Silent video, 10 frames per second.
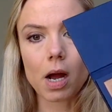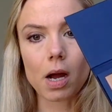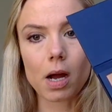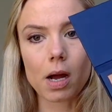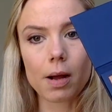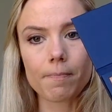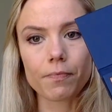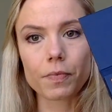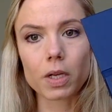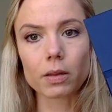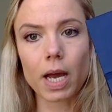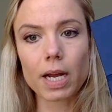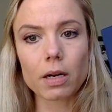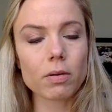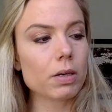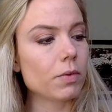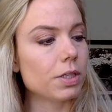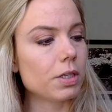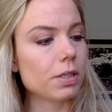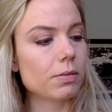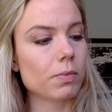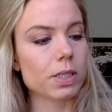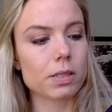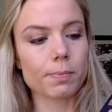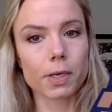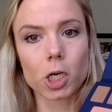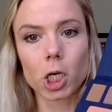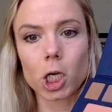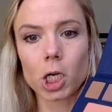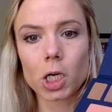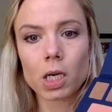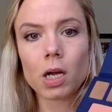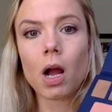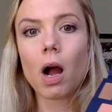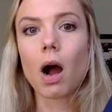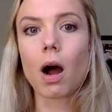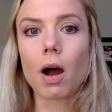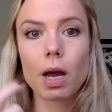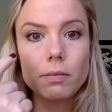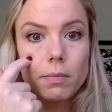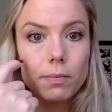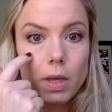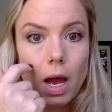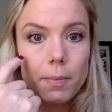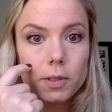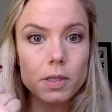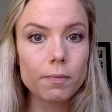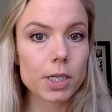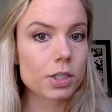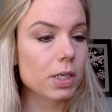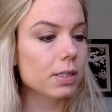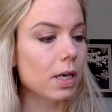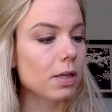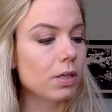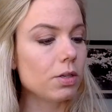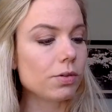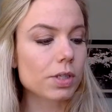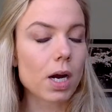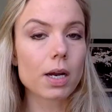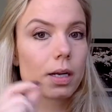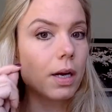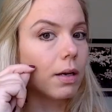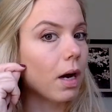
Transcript: the lighter one, which is Whisper, on the apples of my cheeks, and then use Tawny kind of